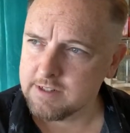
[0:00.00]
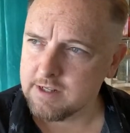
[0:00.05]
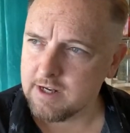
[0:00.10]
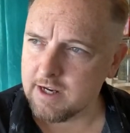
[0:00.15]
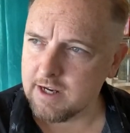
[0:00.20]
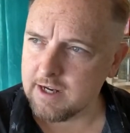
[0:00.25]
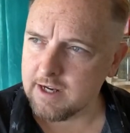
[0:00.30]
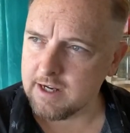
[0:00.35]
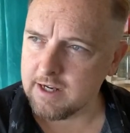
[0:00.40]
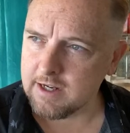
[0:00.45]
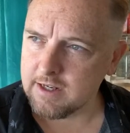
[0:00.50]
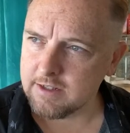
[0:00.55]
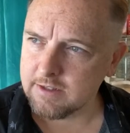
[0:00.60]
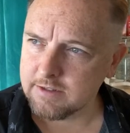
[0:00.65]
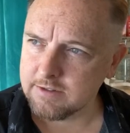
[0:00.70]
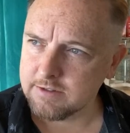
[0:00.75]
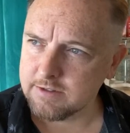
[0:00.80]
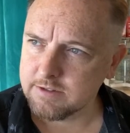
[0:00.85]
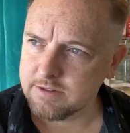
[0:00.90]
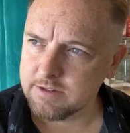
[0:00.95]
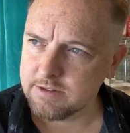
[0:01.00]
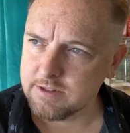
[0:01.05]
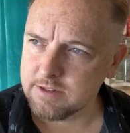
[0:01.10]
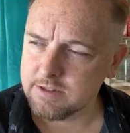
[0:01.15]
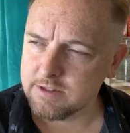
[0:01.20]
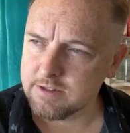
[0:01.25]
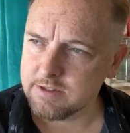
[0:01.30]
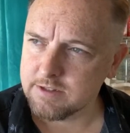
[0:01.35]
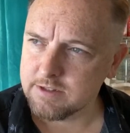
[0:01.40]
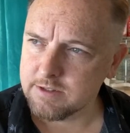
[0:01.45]
uh,
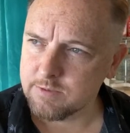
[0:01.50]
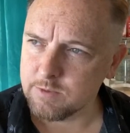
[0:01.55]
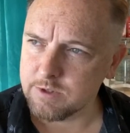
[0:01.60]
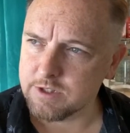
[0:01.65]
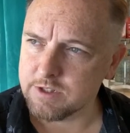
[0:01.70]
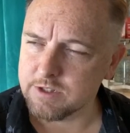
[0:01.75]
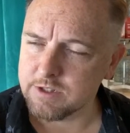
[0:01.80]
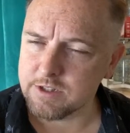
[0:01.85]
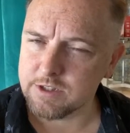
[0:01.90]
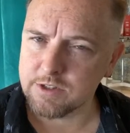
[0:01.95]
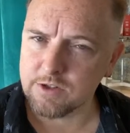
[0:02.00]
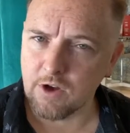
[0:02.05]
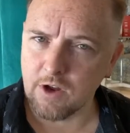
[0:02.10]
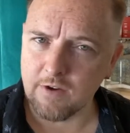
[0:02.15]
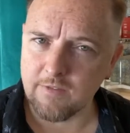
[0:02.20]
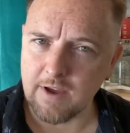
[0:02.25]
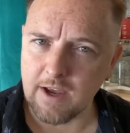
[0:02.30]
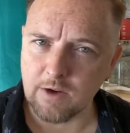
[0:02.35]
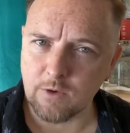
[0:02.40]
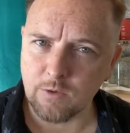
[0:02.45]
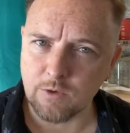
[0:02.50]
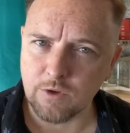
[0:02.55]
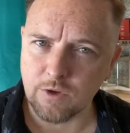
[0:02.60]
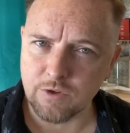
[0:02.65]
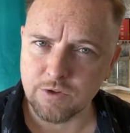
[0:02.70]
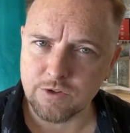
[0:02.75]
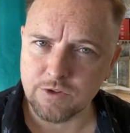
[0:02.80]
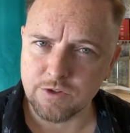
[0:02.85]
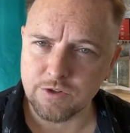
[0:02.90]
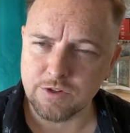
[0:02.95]
which is the sign of our good
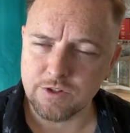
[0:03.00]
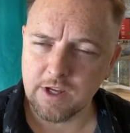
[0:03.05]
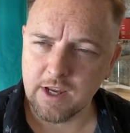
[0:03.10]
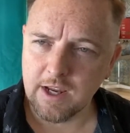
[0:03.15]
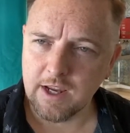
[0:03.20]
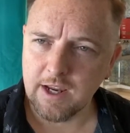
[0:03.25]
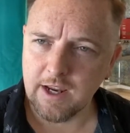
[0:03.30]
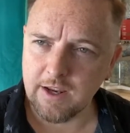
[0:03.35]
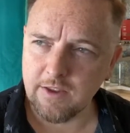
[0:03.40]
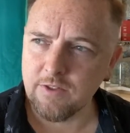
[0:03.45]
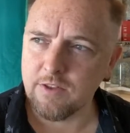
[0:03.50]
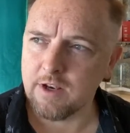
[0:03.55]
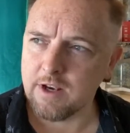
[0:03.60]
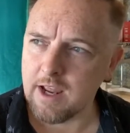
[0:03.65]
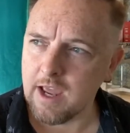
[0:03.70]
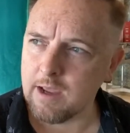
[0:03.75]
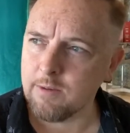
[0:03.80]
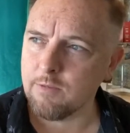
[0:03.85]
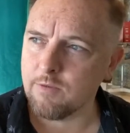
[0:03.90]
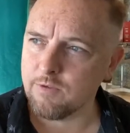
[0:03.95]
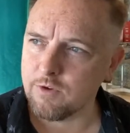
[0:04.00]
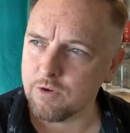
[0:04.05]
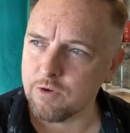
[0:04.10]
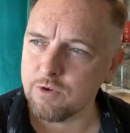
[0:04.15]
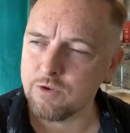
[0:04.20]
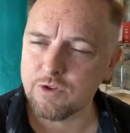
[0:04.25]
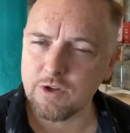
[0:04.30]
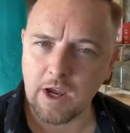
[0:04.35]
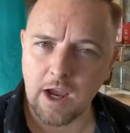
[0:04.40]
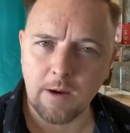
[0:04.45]
conscience, in the name of
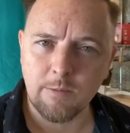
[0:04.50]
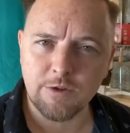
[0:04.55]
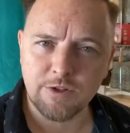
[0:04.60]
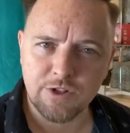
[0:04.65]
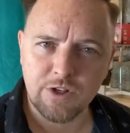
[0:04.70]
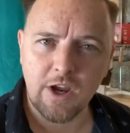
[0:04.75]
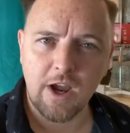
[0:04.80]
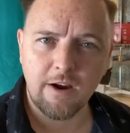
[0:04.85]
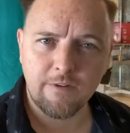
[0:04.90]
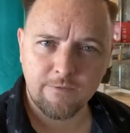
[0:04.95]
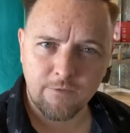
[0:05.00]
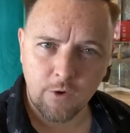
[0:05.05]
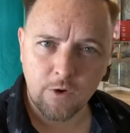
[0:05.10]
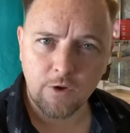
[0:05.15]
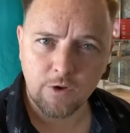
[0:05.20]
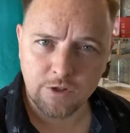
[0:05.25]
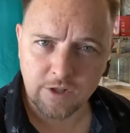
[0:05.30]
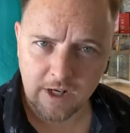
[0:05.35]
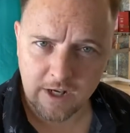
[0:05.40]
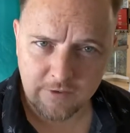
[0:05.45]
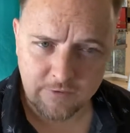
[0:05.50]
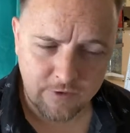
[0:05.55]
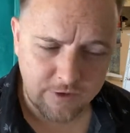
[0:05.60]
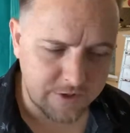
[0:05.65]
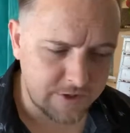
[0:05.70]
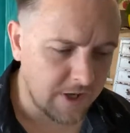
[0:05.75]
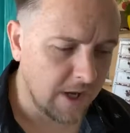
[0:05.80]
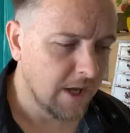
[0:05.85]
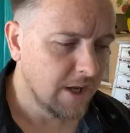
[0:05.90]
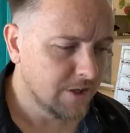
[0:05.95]
Yahushua HaMashiach for your
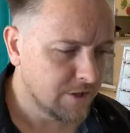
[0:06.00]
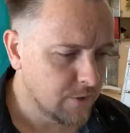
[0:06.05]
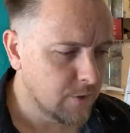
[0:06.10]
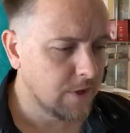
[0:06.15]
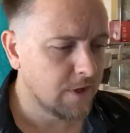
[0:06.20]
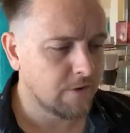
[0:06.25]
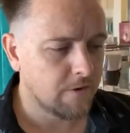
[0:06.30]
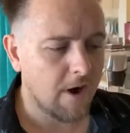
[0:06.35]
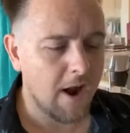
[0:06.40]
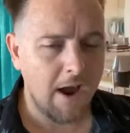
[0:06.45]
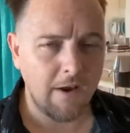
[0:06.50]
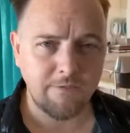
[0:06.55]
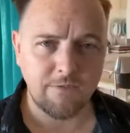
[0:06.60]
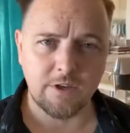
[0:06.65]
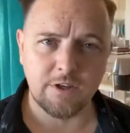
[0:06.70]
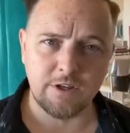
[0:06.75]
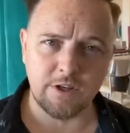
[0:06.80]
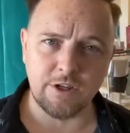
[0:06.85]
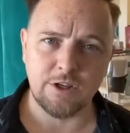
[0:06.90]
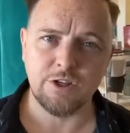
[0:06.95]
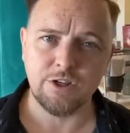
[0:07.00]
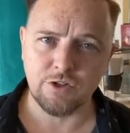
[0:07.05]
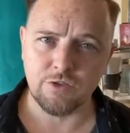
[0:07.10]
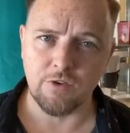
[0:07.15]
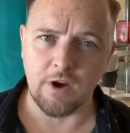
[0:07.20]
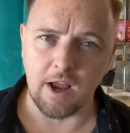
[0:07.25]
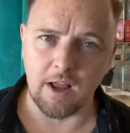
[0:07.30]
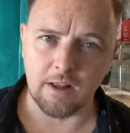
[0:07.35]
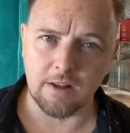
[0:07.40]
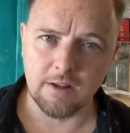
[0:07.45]
deliverance to engraft into
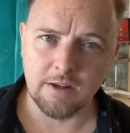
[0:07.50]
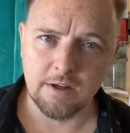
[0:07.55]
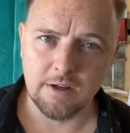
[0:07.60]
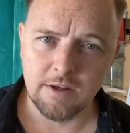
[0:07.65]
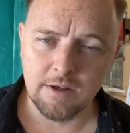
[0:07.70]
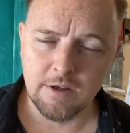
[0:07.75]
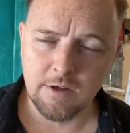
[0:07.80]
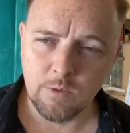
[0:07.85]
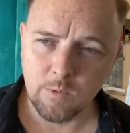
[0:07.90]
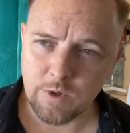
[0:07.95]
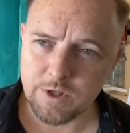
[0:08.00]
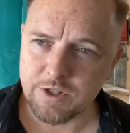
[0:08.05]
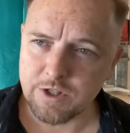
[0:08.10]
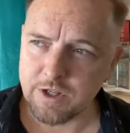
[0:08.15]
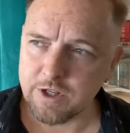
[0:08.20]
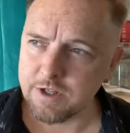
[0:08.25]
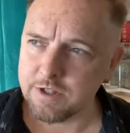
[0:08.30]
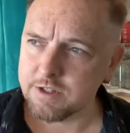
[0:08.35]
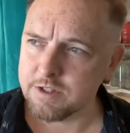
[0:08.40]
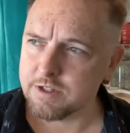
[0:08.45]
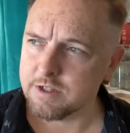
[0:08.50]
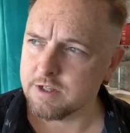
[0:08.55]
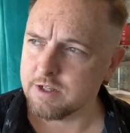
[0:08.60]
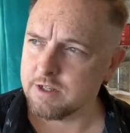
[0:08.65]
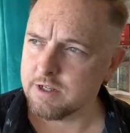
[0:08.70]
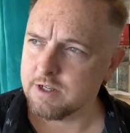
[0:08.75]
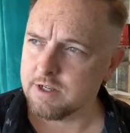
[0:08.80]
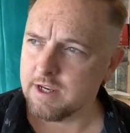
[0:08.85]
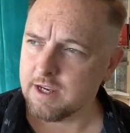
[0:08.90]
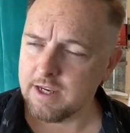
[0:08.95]
Israel which is
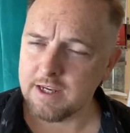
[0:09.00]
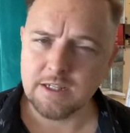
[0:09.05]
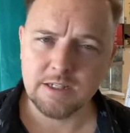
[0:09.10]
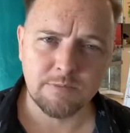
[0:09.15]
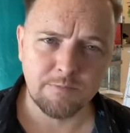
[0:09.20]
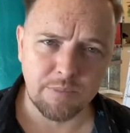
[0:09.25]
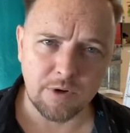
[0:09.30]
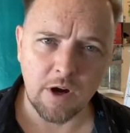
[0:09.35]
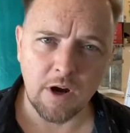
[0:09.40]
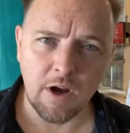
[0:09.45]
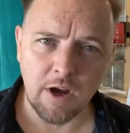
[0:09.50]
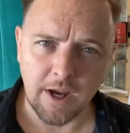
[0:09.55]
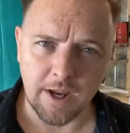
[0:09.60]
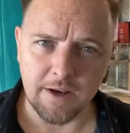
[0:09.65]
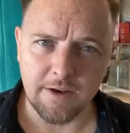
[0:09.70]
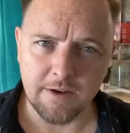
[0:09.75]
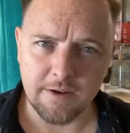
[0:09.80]
his bride.